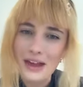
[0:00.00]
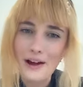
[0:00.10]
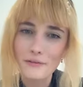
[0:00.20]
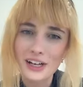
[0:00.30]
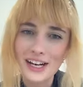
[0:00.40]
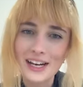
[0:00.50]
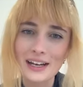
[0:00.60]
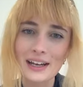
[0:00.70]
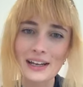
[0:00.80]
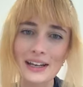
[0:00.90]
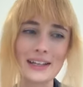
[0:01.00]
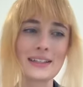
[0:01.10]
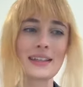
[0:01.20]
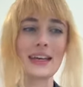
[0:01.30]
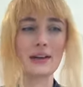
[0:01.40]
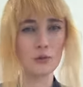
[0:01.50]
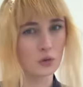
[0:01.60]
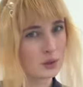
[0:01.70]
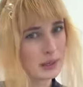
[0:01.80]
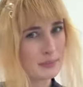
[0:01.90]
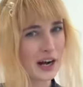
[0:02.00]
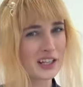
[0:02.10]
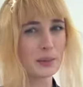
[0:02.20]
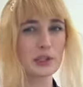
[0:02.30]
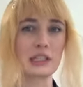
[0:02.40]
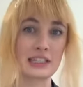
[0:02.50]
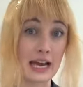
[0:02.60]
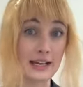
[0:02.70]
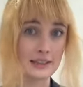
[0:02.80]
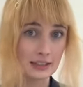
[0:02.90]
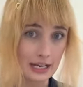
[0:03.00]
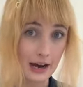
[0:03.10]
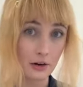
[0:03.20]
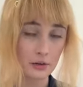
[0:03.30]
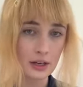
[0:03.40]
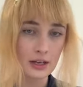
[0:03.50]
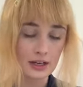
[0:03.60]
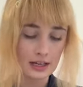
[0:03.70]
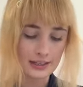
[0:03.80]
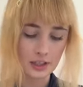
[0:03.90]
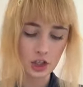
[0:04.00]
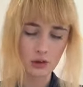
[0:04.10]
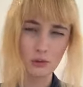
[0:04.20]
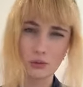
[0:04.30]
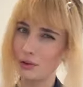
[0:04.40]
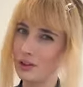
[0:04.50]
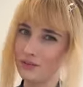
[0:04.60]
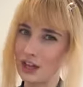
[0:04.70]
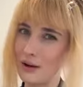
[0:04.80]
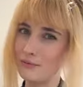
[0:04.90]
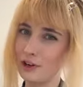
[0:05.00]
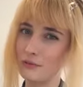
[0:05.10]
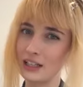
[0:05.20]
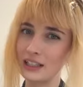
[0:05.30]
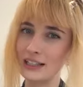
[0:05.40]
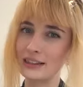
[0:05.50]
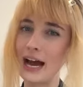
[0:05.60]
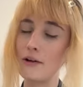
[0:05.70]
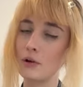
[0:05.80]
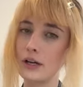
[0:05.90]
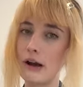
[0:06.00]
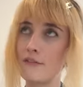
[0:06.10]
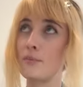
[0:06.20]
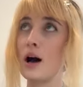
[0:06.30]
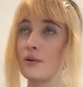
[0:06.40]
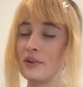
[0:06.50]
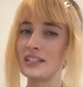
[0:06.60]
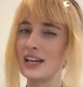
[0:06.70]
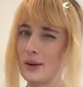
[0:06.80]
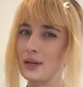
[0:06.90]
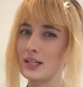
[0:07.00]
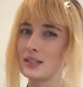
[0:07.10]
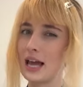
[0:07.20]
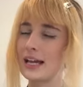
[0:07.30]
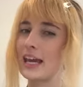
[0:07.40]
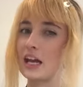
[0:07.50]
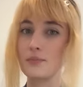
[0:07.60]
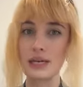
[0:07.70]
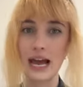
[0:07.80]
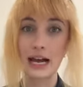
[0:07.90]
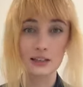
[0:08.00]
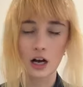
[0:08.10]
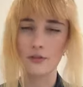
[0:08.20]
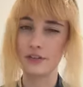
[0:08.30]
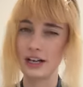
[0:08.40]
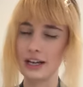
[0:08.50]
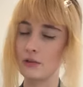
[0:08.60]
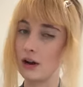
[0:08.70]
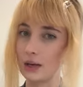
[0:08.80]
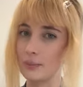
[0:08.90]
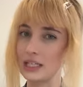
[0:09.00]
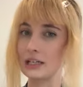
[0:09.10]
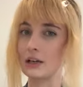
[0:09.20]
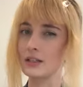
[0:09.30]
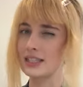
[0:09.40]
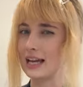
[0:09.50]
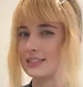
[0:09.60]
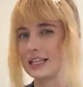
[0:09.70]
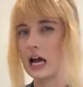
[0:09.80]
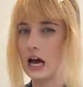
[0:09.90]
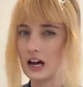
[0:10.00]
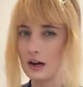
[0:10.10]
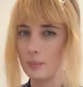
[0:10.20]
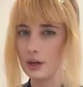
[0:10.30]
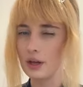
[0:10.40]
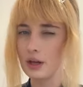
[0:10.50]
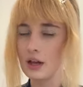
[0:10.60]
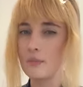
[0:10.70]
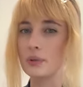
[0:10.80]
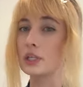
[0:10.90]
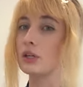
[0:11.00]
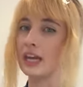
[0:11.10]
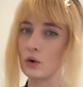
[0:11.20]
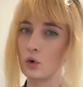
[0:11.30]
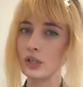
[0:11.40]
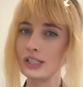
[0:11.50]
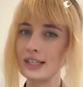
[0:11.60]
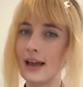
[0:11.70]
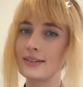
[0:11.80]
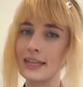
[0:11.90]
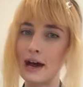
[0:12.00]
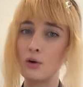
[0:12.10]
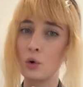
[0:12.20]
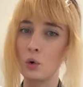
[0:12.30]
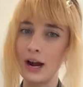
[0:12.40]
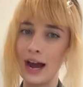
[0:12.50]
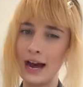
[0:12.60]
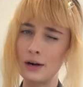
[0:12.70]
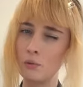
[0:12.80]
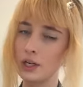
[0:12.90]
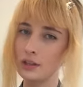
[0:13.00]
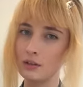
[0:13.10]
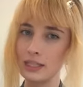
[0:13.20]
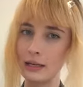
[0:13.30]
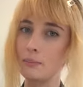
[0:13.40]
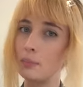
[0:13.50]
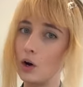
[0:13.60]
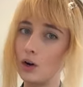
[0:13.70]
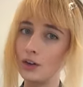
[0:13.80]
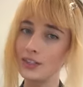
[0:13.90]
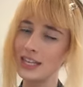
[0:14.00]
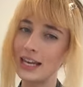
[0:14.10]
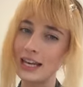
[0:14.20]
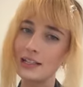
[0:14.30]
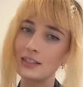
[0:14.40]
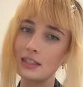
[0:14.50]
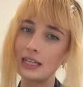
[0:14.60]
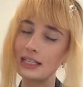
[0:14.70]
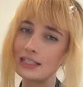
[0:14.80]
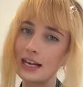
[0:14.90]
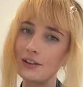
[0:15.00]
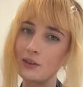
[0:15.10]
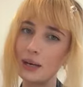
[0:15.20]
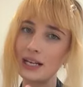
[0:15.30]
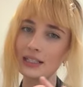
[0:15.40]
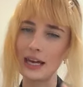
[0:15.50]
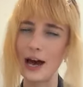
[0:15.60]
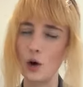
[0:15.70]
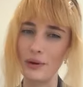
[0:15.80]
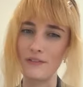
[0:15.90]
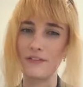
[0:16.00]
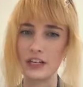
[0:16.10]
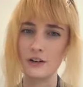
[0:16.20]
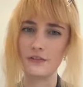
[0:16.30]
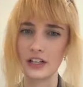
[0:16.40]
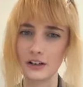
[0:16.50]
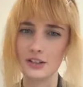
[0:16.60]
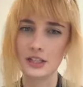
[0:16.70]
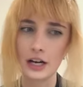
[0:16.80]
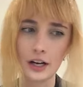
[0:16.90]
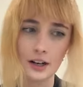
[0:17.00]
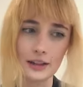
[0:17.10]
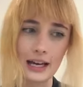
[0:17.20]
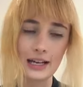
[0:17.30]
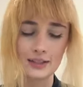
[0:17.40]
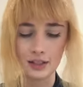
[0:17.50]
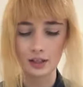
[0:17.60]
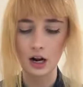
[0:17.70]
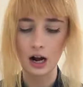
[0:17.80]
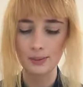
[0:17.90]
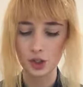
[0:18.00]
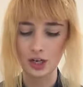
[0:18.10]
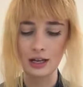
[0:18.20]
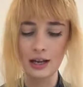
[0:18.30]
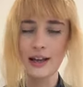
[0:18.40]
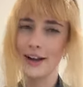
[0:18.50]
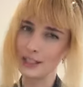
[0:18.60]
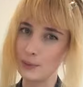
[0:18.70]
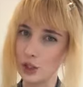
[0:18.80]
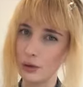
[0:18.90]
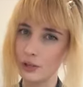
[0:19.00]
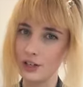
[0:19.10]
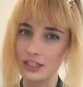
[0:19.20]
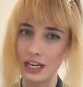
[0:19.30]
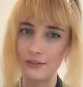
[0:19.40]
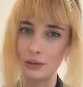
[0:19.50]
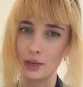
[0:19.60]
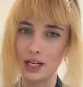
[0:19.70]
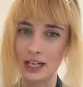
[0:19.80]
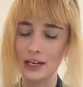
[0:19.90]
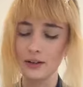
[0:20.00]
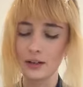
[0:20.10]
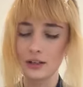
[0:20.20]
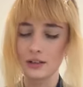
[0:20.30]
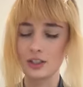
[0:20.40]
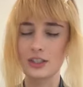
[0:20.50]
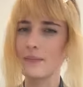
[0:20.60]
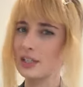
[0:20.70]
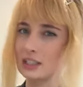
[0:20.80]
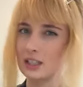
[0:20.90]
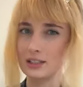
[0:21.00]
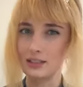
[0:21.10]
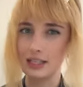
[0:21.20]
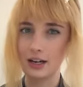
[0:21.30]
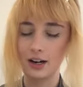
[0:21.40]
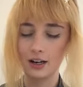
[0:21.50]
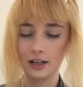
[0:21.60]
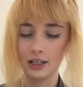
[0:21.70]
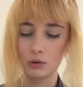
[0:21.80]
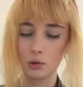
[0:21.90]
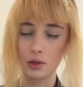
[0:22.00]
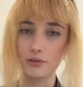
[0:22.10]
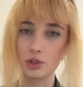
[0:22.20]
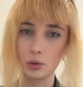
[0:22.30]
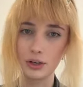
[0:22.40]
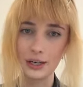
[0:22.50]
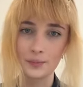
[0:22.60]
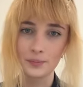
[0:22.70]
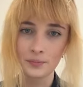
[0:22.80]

that ring is it would be possible to size down. As a general rule of thumb for a ring like that where you have pave diamonds, I can't be as confident in recommending sizing up, but you can always size down or add one of those like ball settings to the inside of the band to help it fit your fingers snugger. That is a good option, especially when you're saving money, just something to consider in the world of jewelry.